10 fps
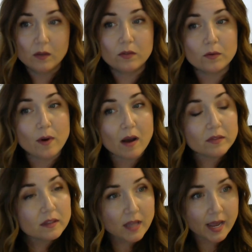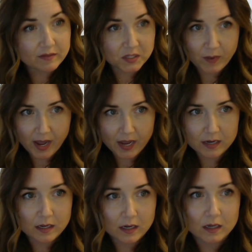throughout the
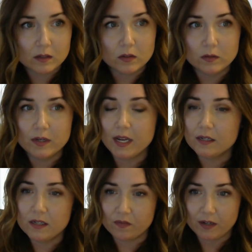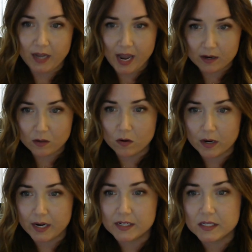lifespan, including different
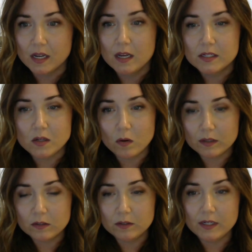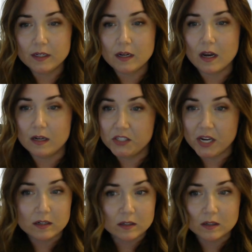categories. So, including
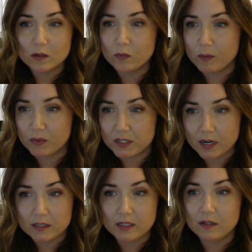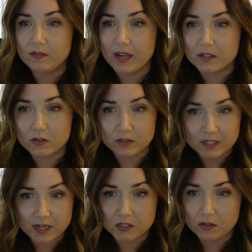genital, reproductive,
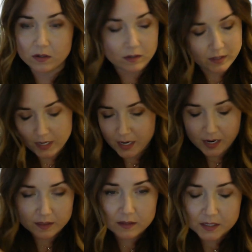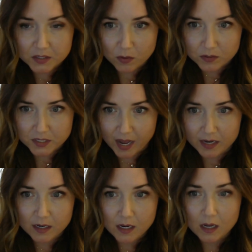gastrointestinal, and the list goes
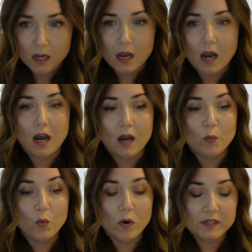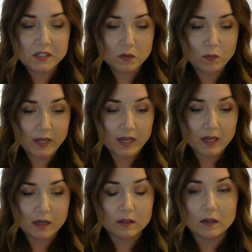on. Once we